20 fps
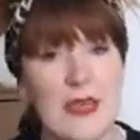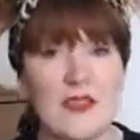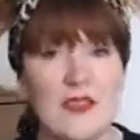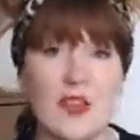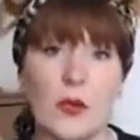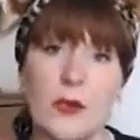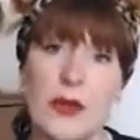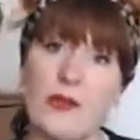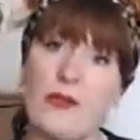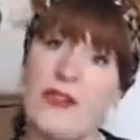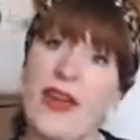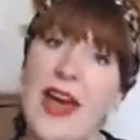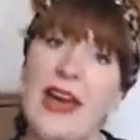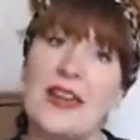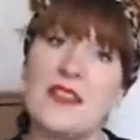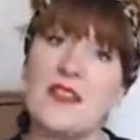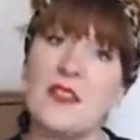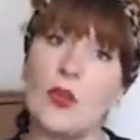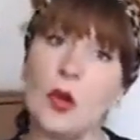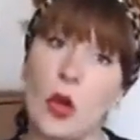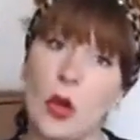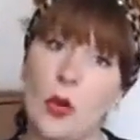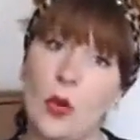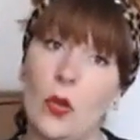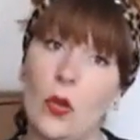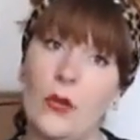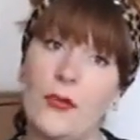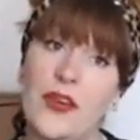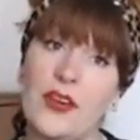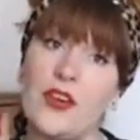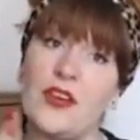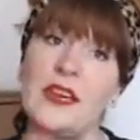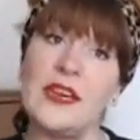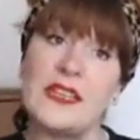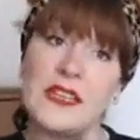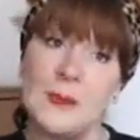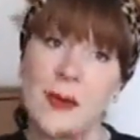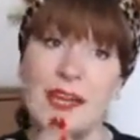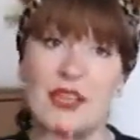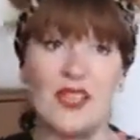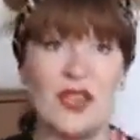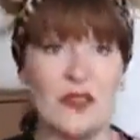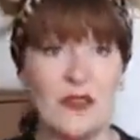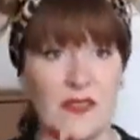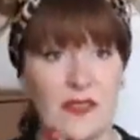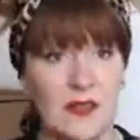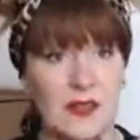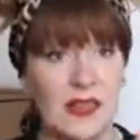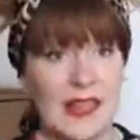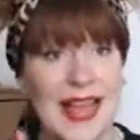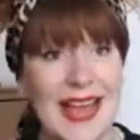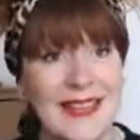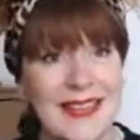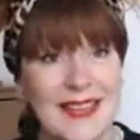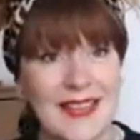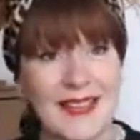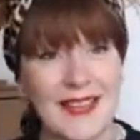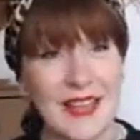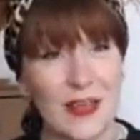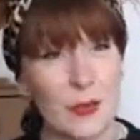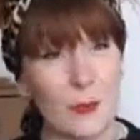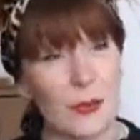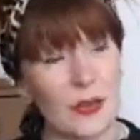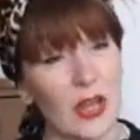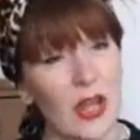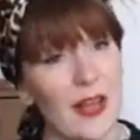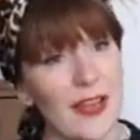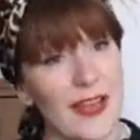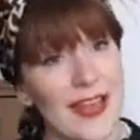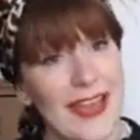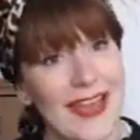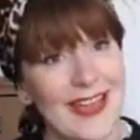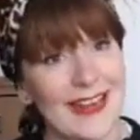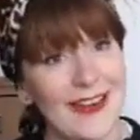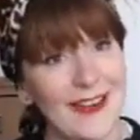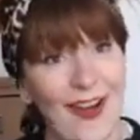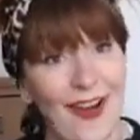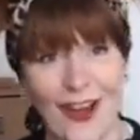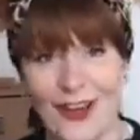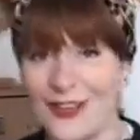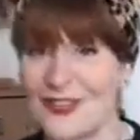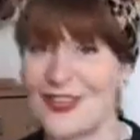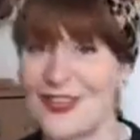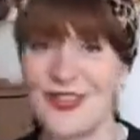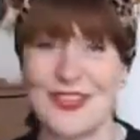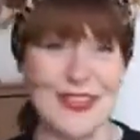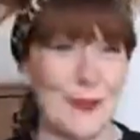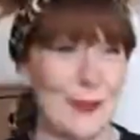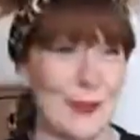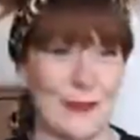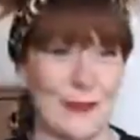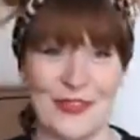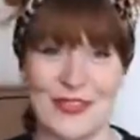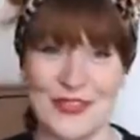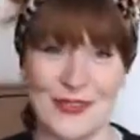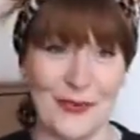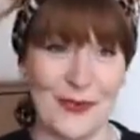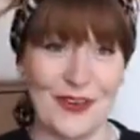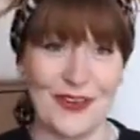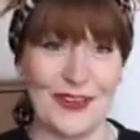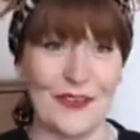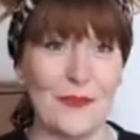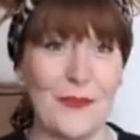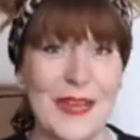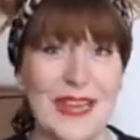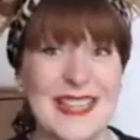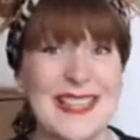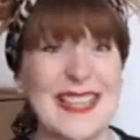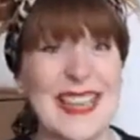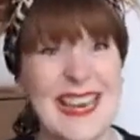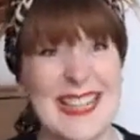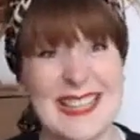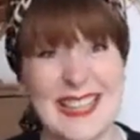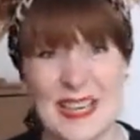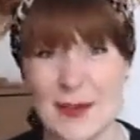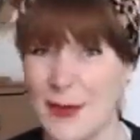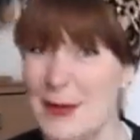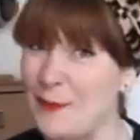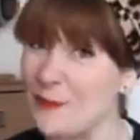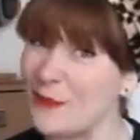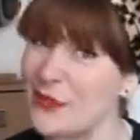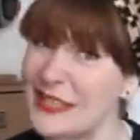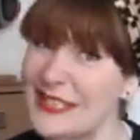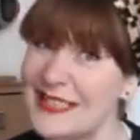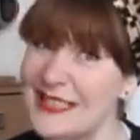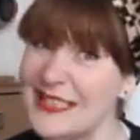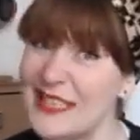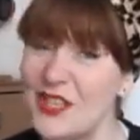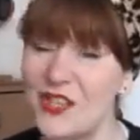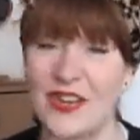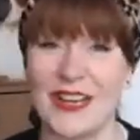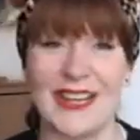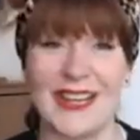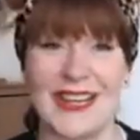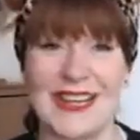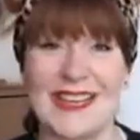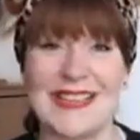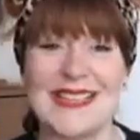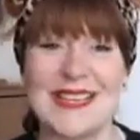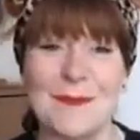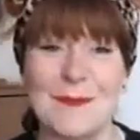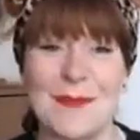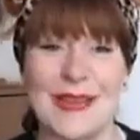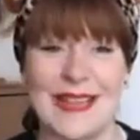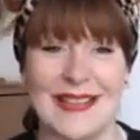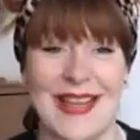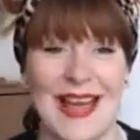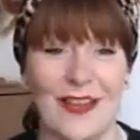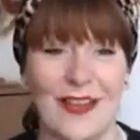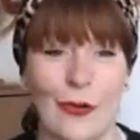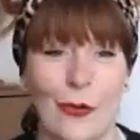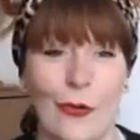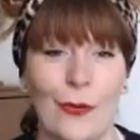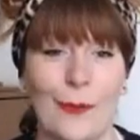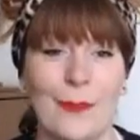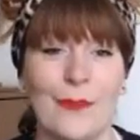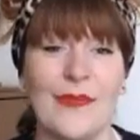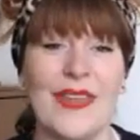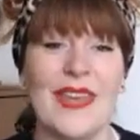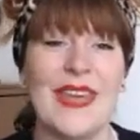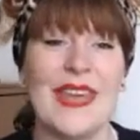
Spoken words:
So if that is the goal, then you need to make sure that the classes that you plot in aren't just super restorative, because then it's going to be pretty tricky to meet that goal.